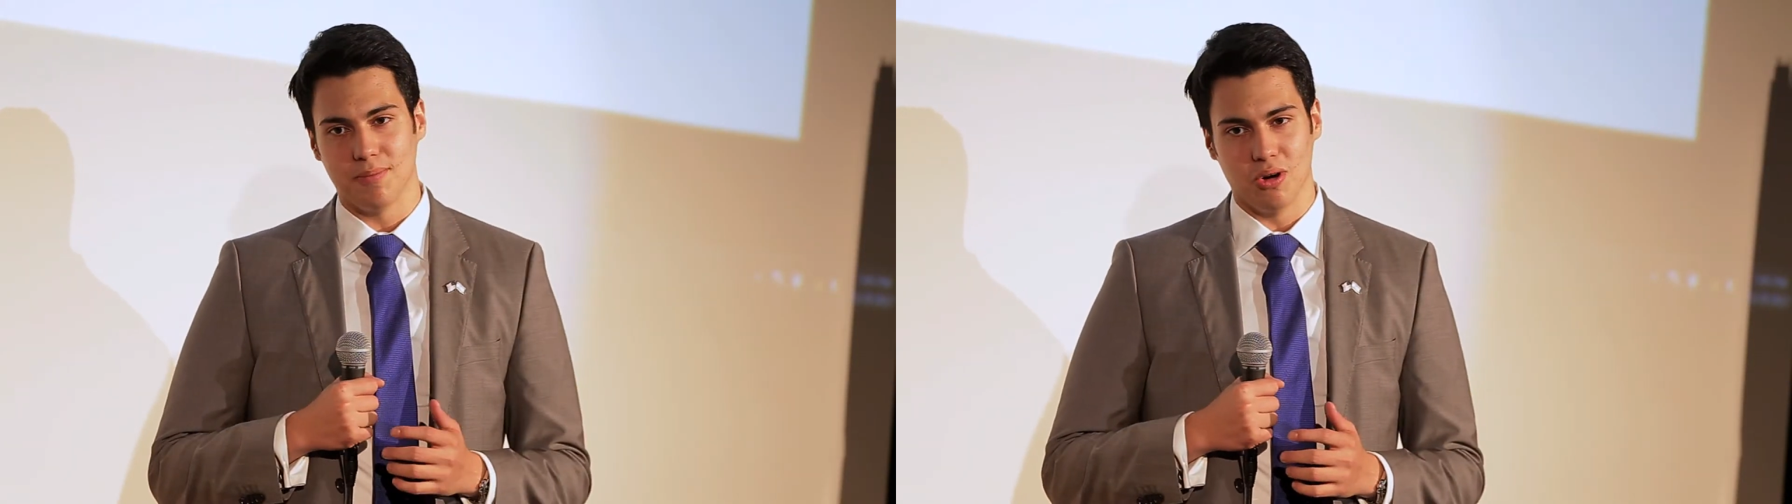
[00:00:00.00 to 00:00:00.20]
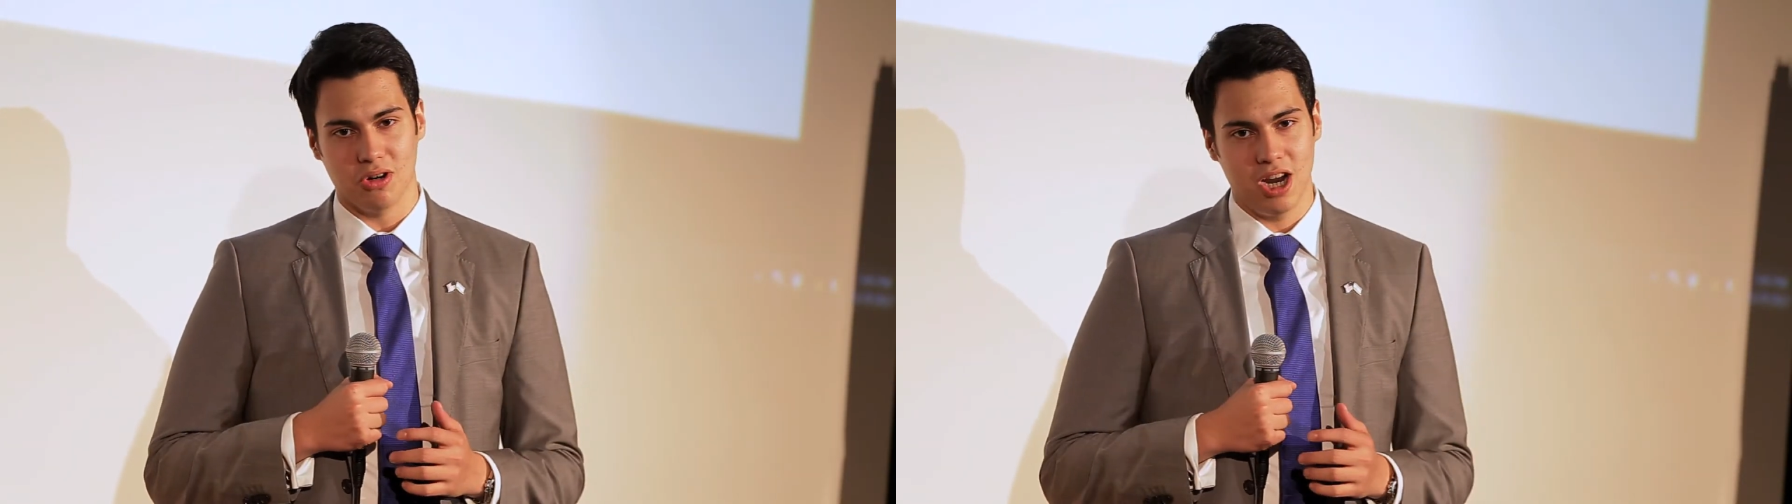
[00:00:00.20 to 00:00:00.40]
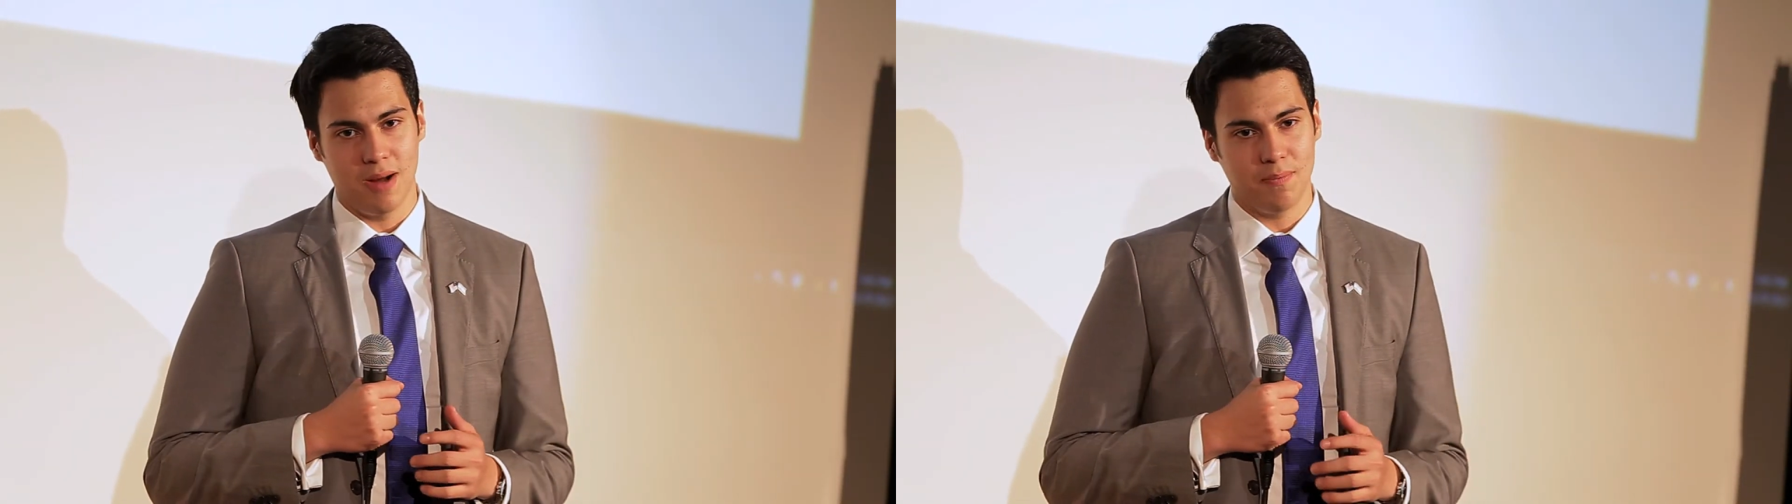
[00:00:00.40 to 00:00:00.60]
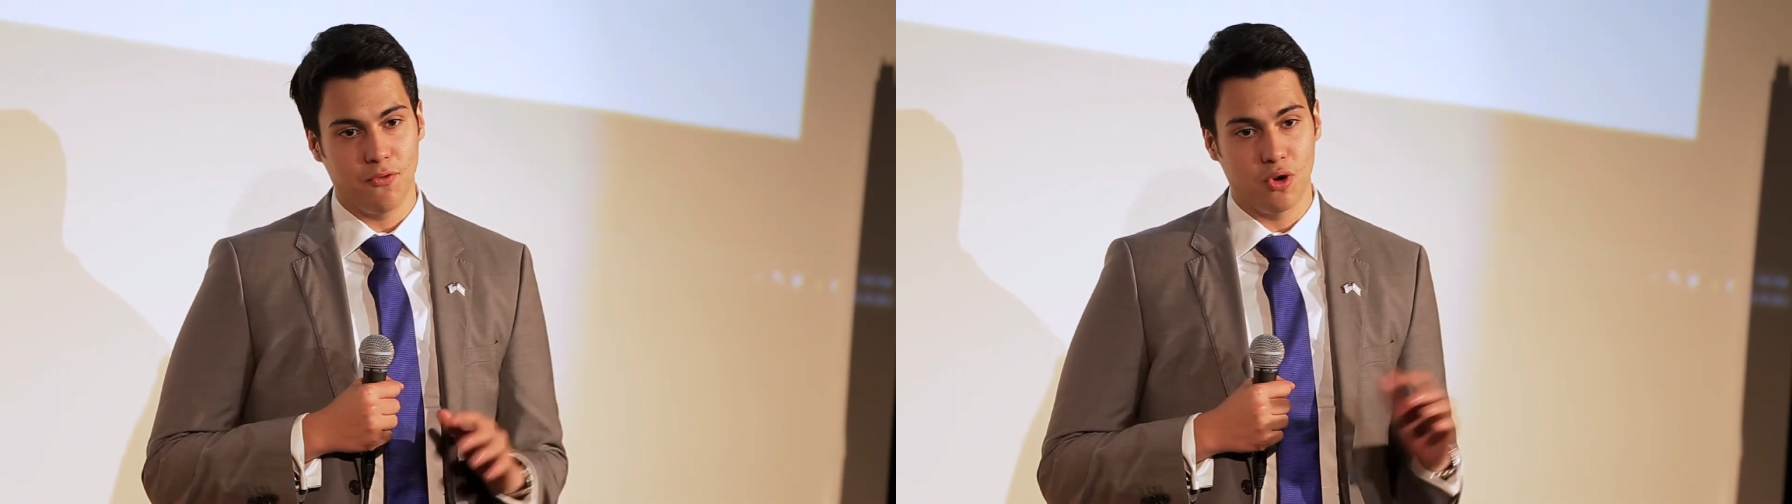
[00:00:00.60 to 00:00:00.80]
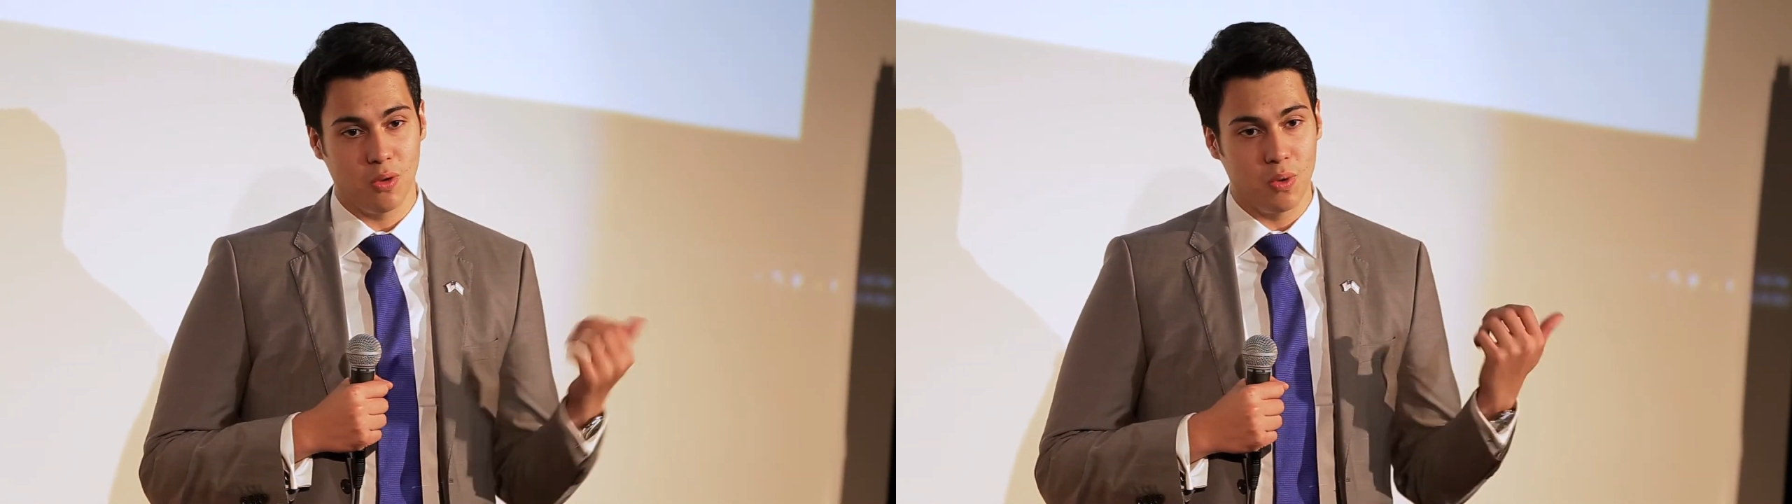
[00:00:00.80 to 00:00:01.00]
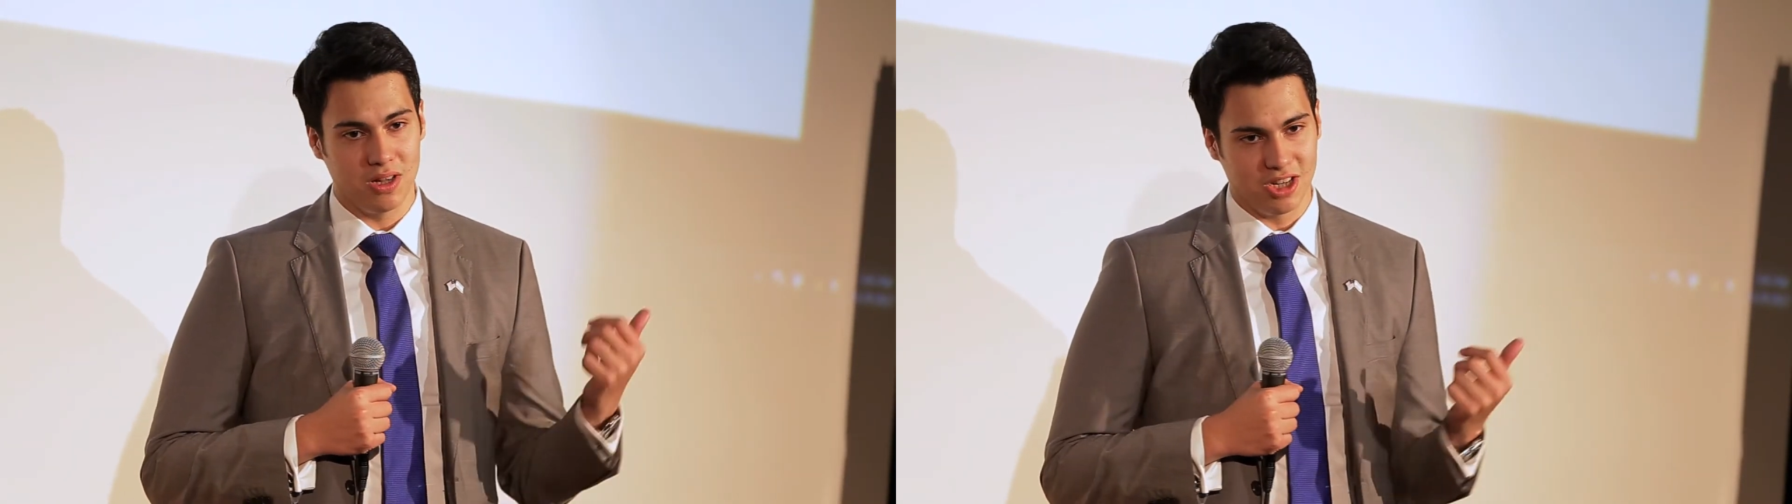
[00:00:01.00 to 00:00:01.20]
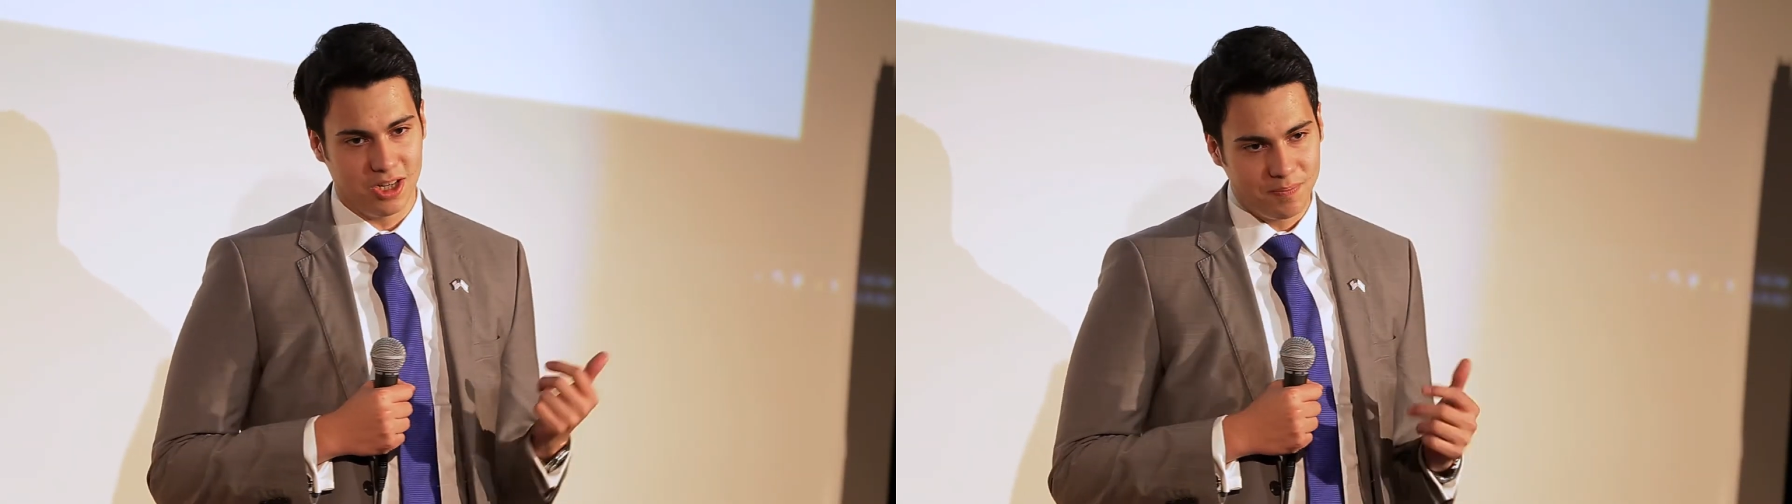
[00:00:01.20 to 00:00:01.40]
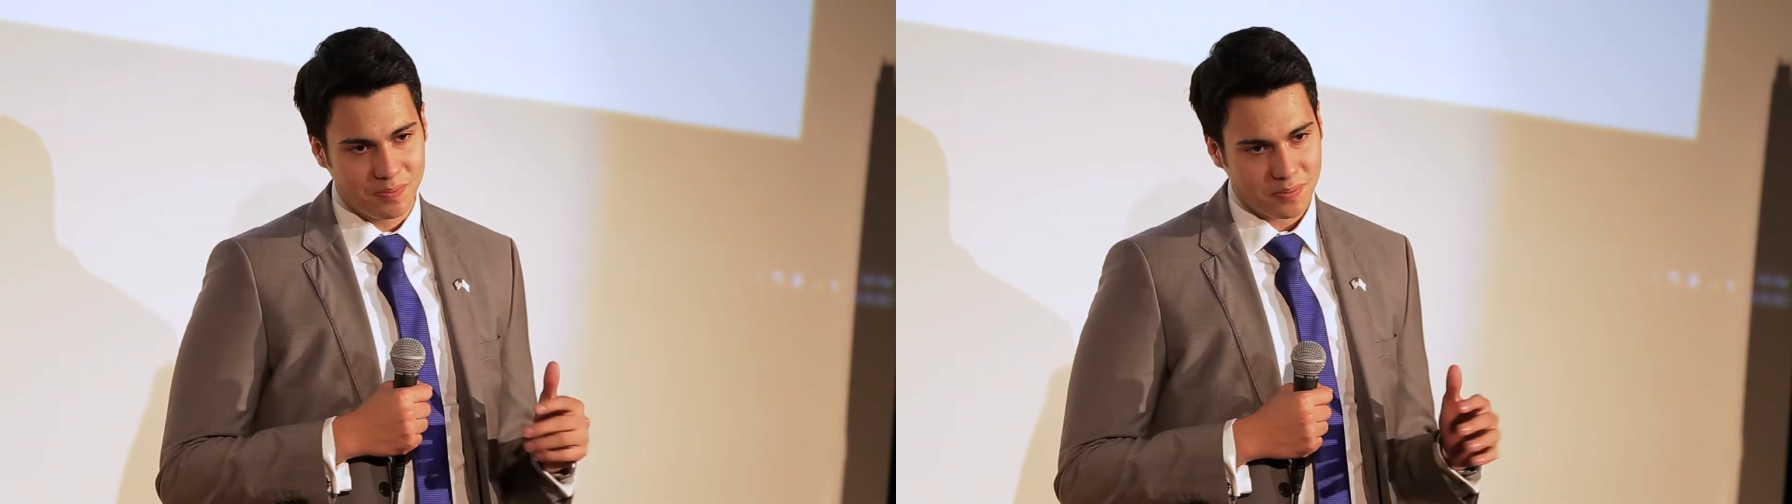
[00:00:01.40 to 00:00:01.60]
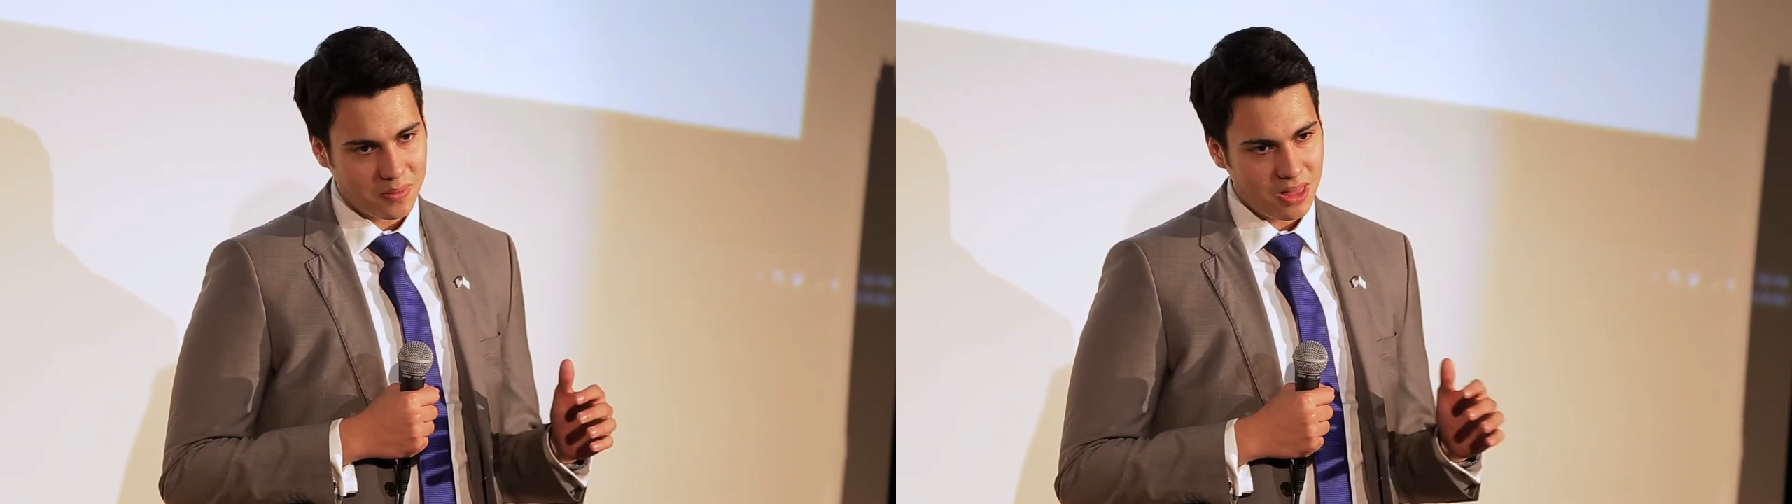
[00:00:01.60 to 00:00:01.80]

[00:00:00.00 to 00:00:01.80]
Program for the winter.